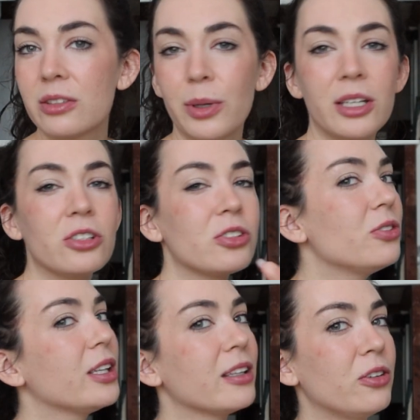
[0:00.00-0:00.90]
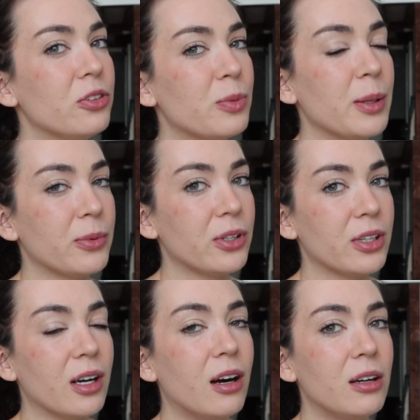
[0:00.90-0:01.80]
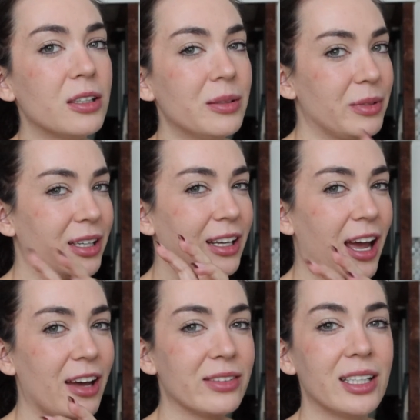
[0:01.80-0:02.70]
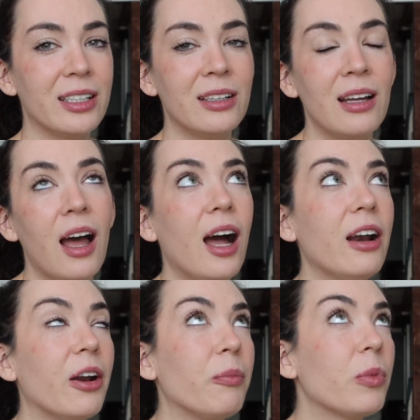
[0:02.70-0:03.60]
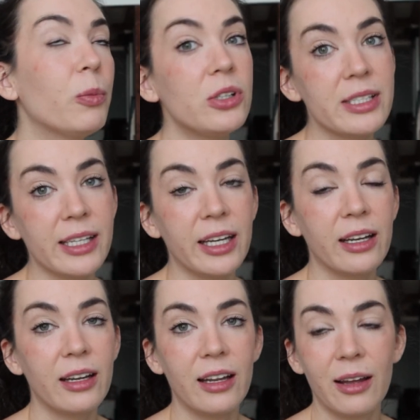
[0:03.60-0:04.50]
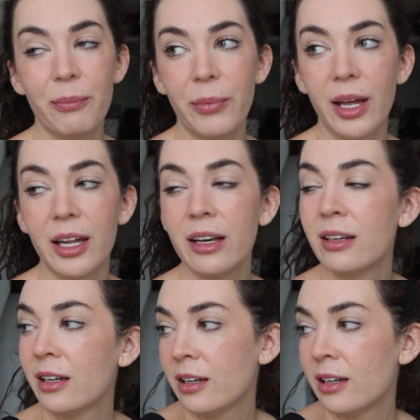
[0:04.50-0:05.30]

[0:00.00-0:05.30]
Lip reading: So I can just do like the newspaper column and like have it, I don't know, we'll see. But